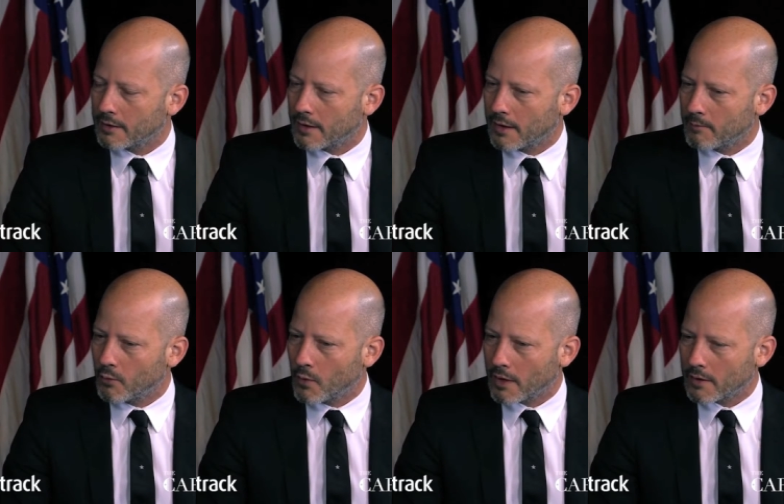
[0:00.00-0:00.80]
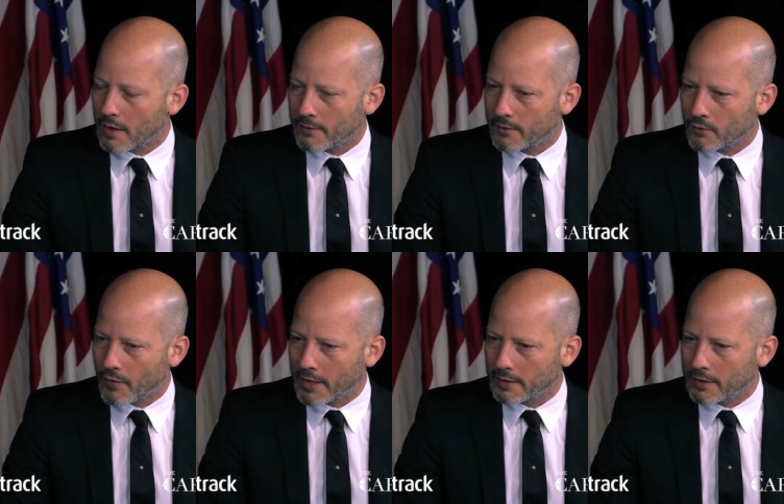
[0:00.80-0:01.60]
um, where I think the
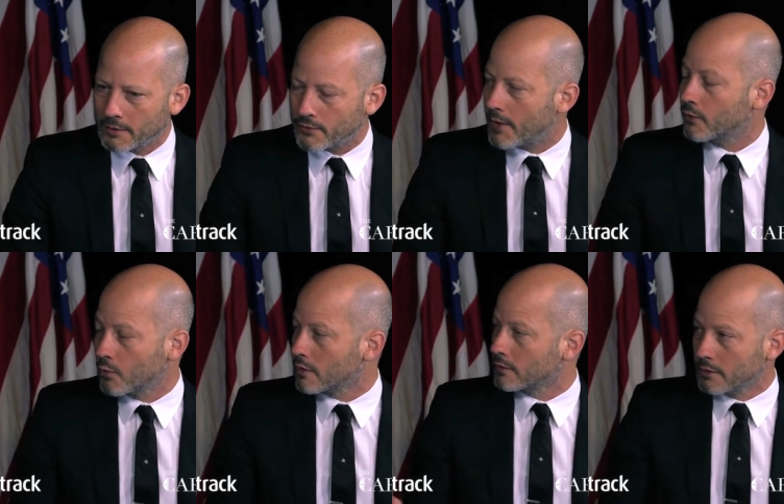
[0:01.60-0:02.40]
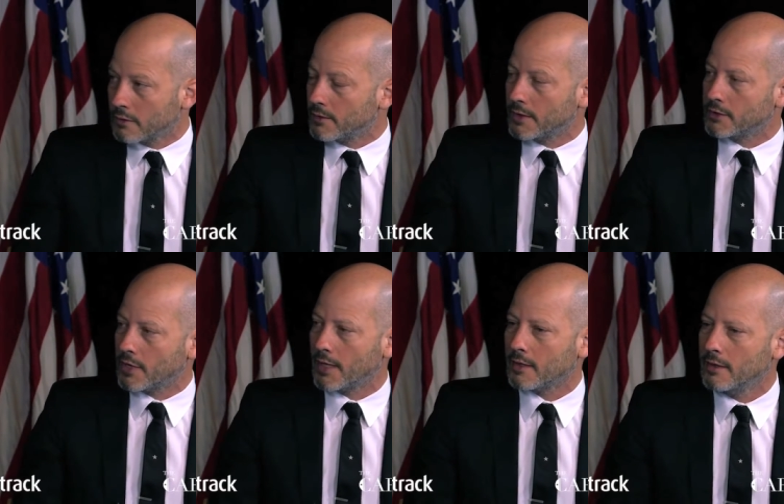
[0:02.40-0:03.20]
regulators throughout the world, including in
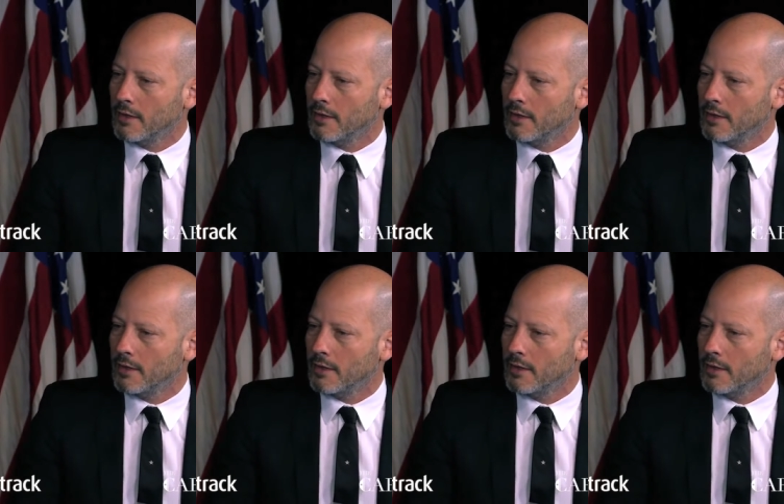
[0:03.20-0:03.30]
China,